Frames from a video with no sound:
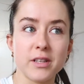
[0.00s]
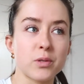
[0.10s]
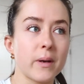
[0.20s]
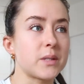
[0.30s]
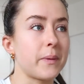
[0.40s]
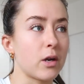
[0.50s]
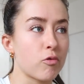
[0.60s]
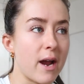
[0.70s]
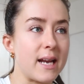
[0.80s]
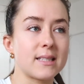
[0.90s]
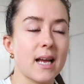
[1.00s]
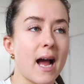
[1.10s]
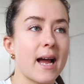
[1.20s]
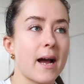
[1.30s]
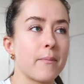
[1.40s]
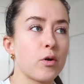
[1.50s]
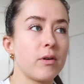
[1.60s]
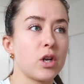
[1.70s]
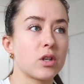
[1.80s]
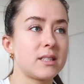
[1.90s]
This week's been great. I am
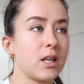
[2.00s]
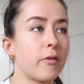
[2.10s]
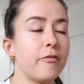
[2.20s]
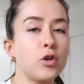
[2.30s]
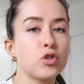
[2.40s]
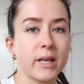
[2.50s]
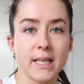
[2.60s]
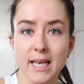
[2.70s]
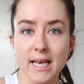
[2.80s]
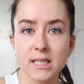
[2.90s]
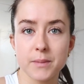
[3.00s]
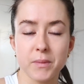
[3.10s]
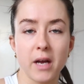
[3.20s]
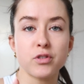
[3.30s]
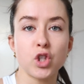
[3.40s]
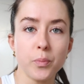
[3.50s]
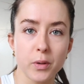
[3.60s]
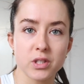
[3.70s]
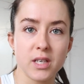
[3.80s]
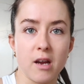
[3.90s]
currently on still on four training days. I have two
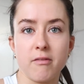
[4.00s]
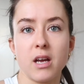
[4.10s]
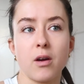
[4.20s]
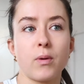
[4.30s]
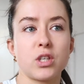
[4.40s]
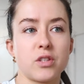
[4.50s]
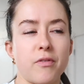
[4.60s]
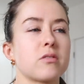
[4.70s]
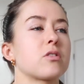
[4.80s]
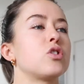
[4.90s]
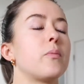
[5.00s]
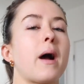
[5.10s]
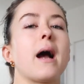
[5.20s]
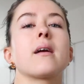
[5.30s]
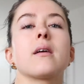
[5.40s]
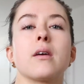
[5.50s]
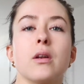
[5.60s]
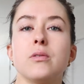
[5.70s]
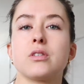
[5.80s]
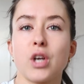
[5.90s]
posterior, which is focusing on your back,
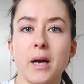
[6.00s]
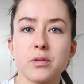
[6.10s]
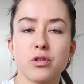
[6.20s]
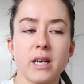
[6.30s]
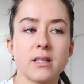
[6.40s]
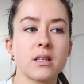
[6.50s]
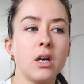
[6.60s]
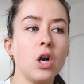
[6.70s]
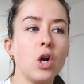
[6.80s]
glutes and your hamstrings.